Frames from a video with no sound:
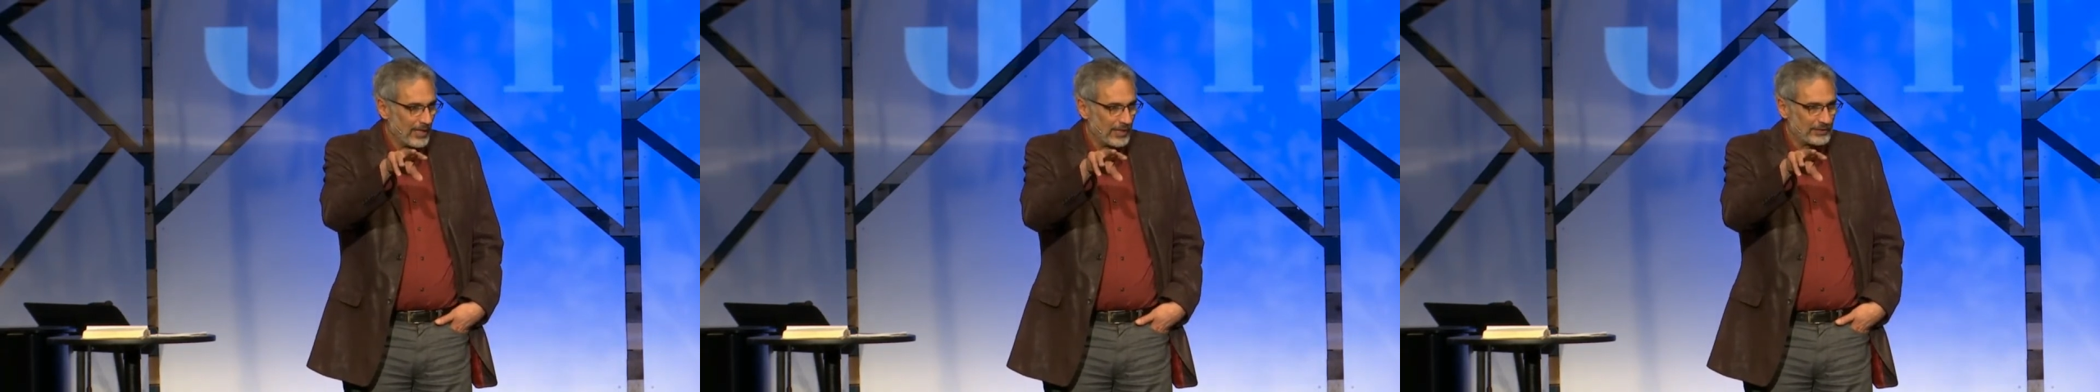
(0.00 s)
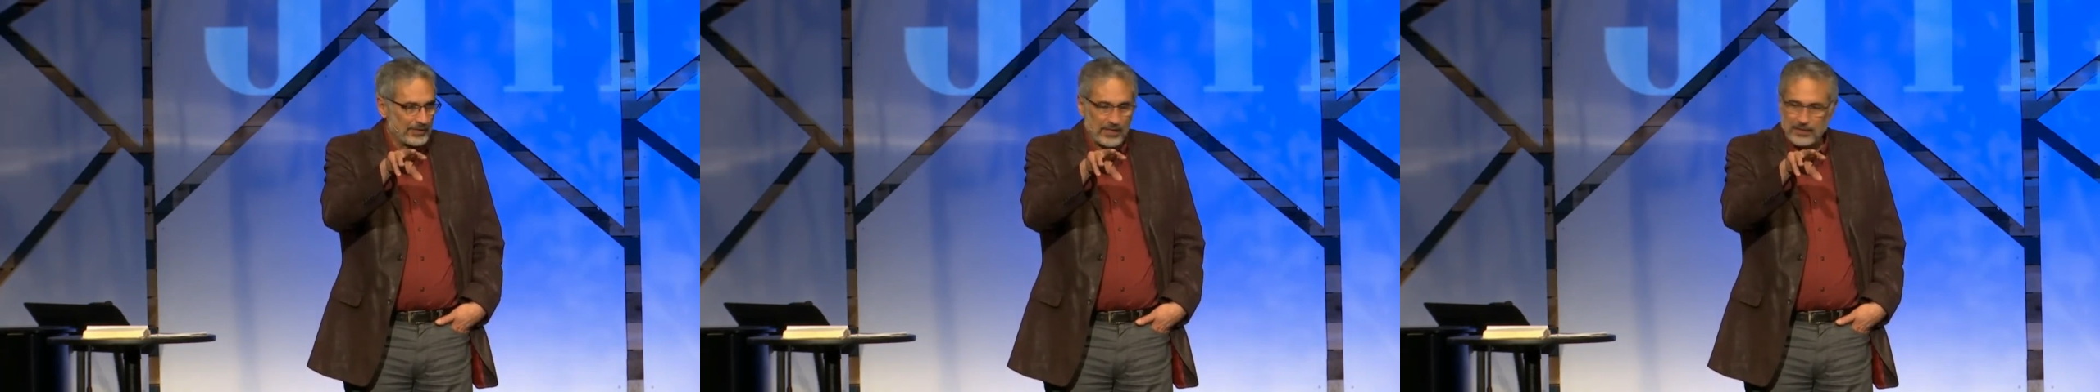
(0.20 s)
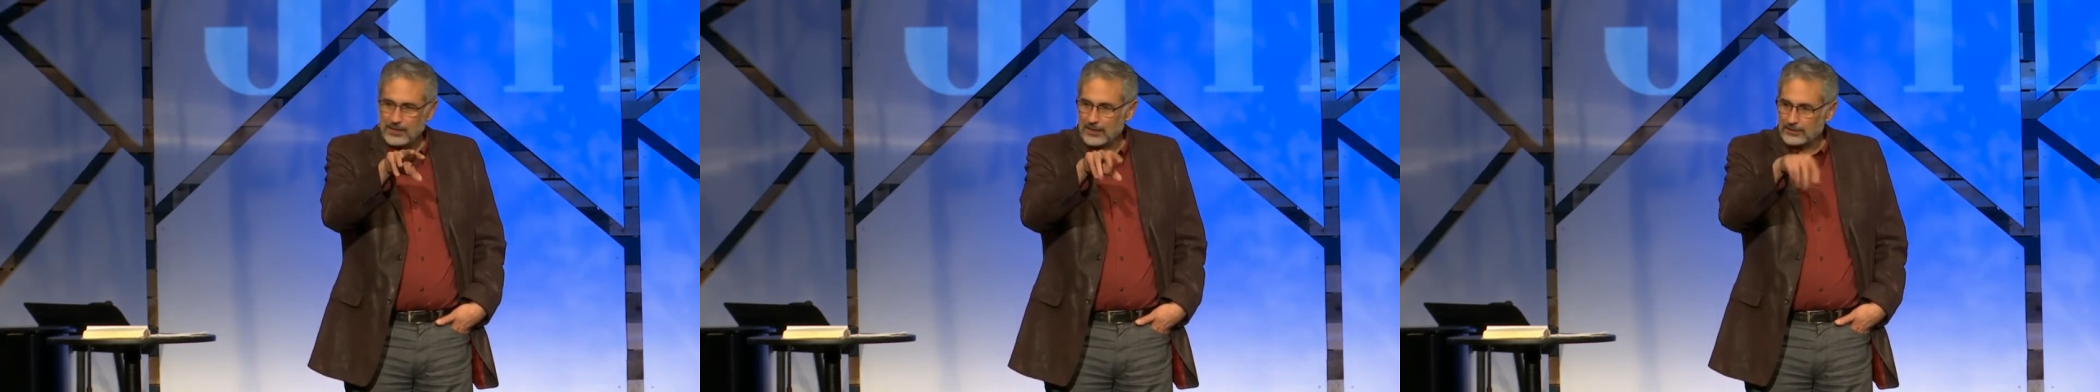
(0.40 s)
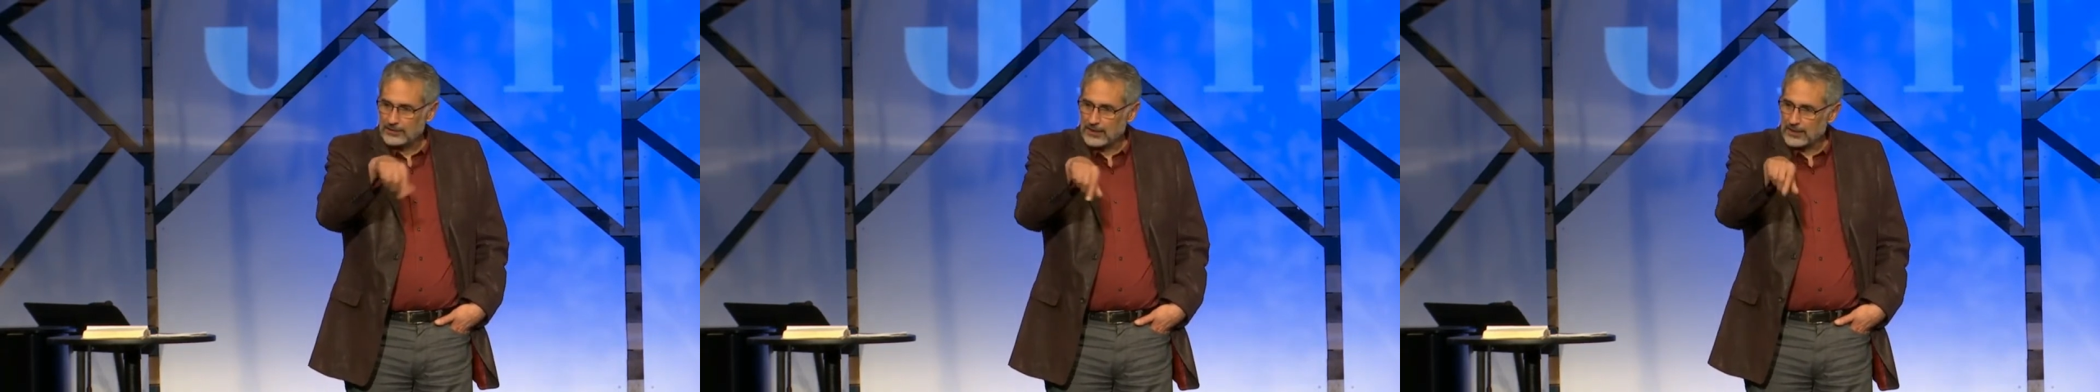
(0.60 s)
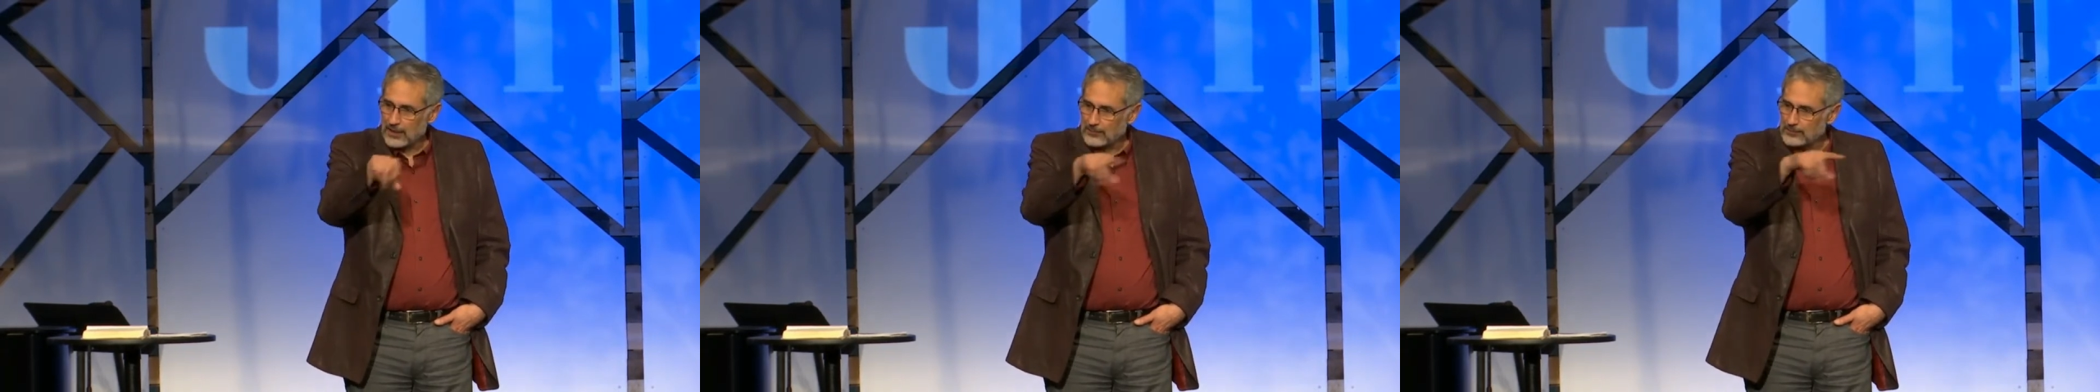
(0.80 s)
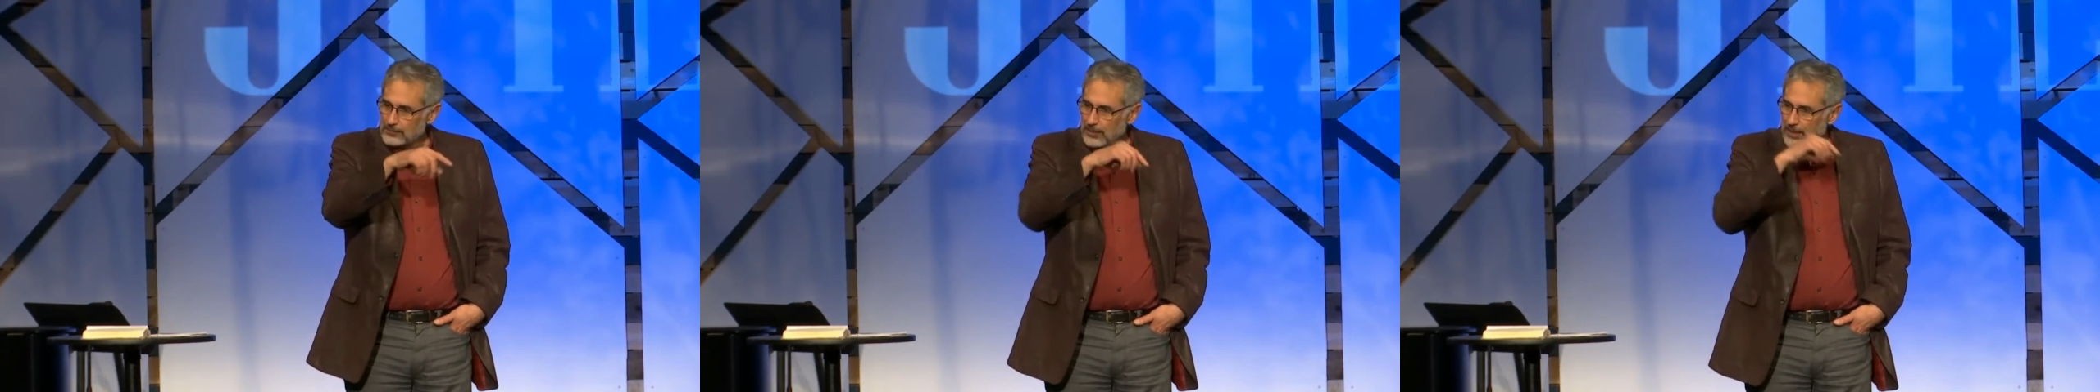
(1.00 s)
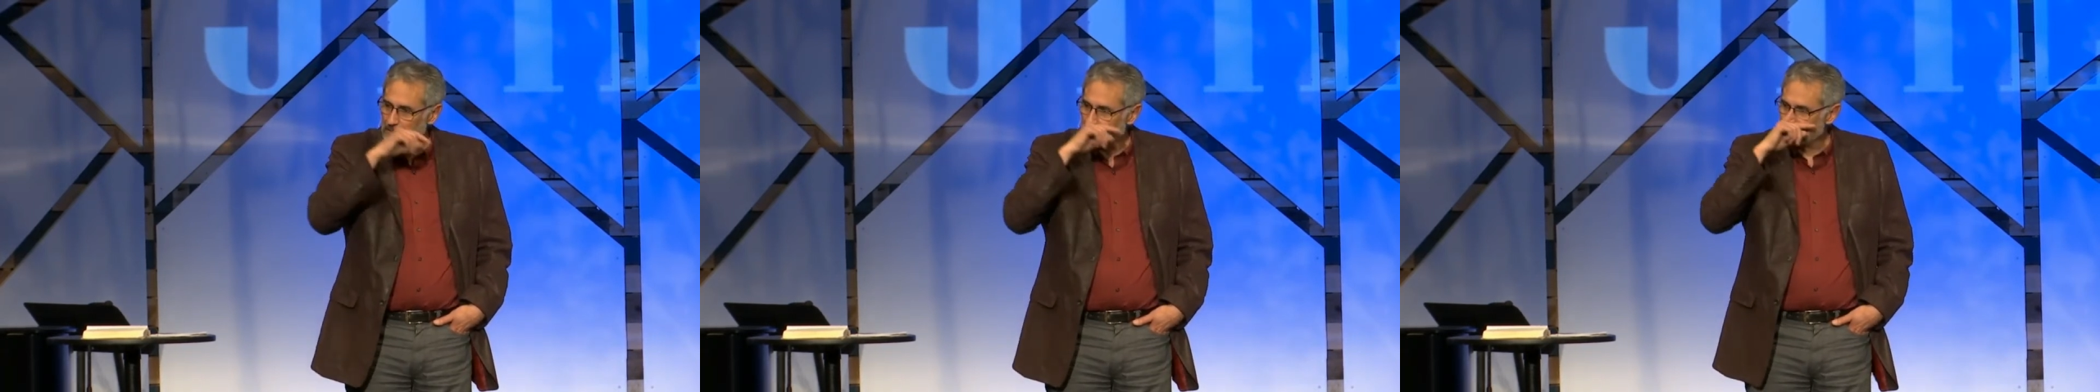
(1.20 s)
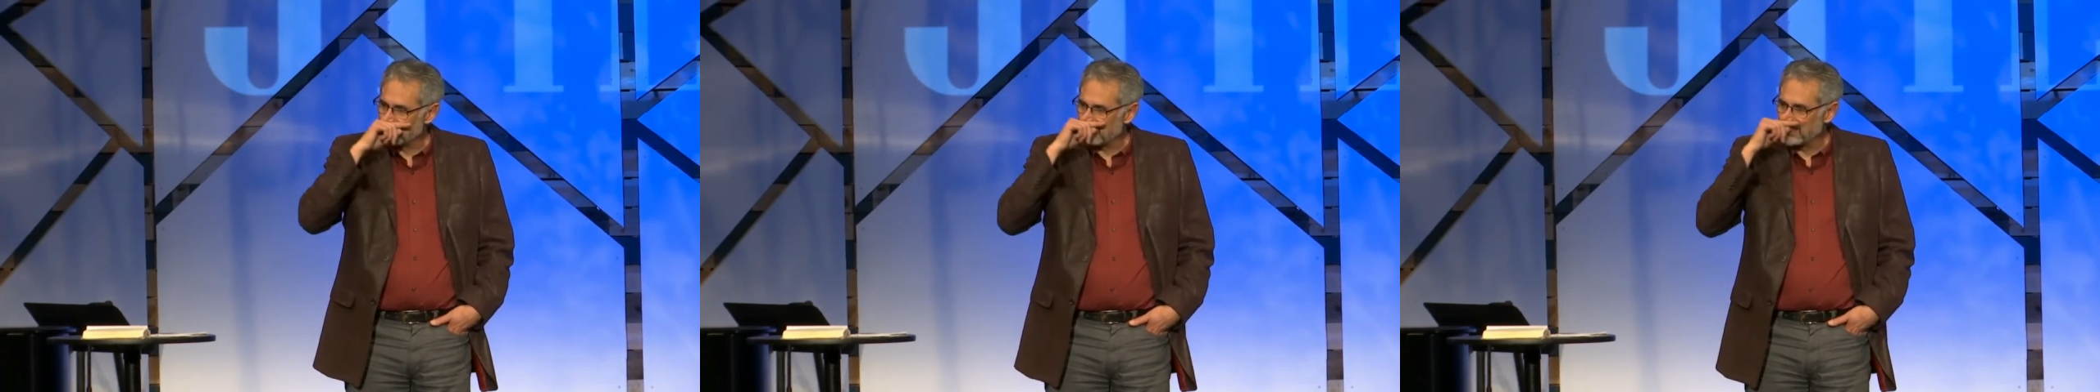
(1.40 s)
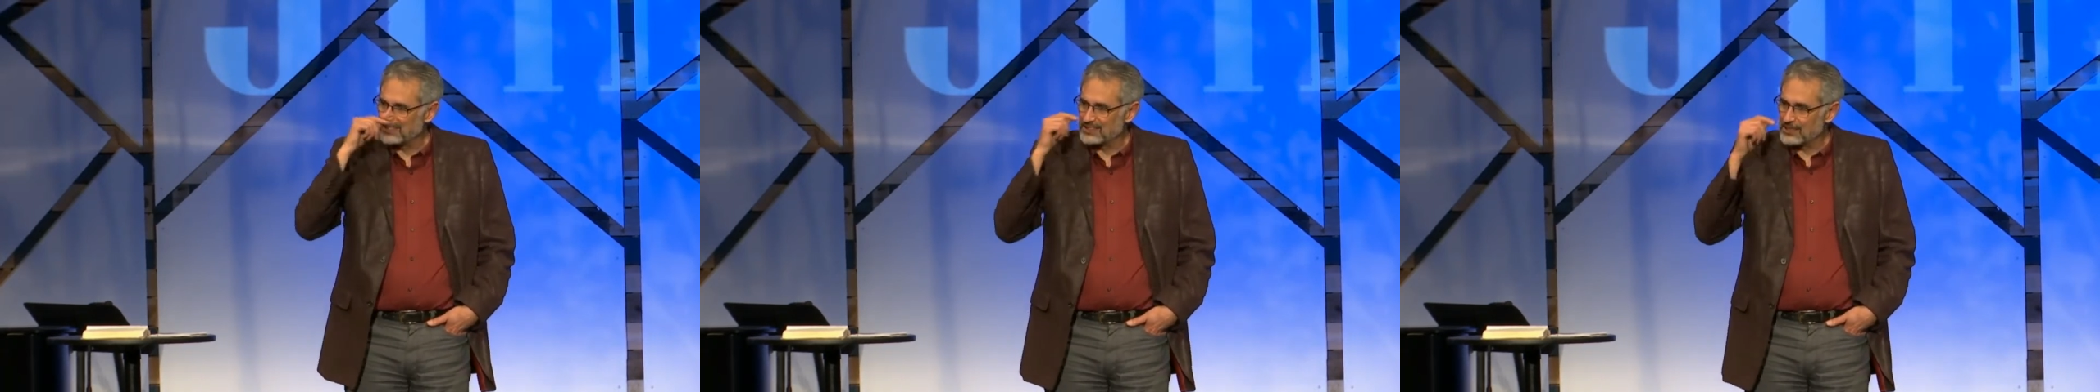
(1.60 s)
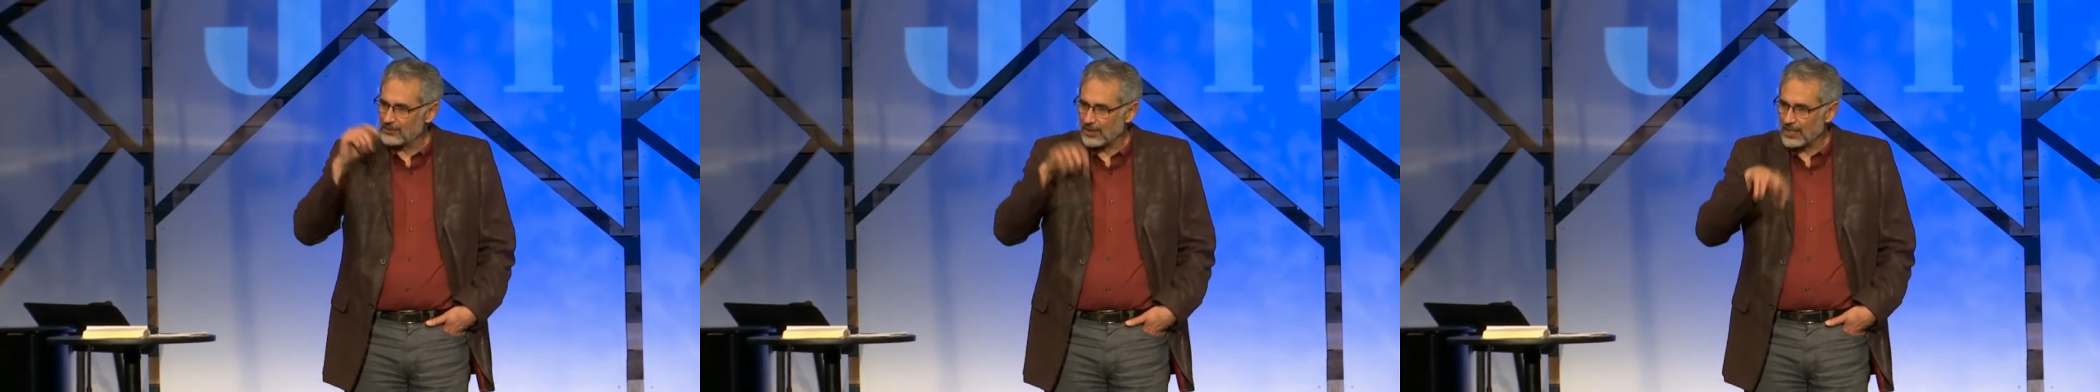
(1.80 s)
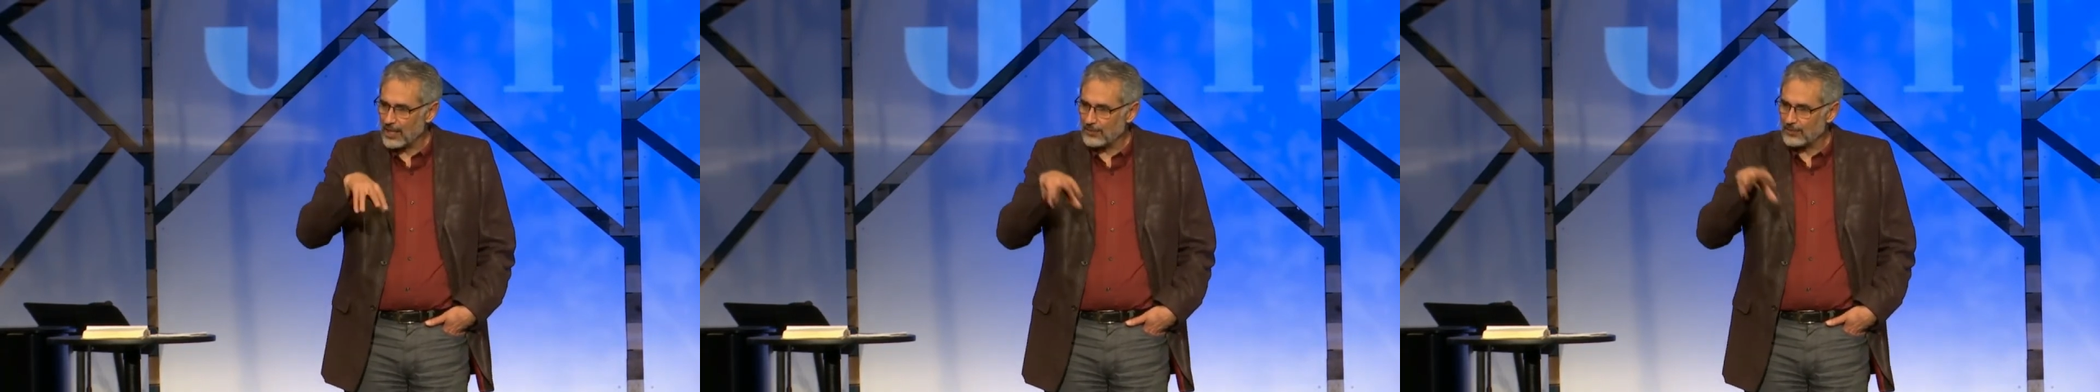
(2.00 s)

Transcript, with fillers: she said, she comes back here and said, Did you see what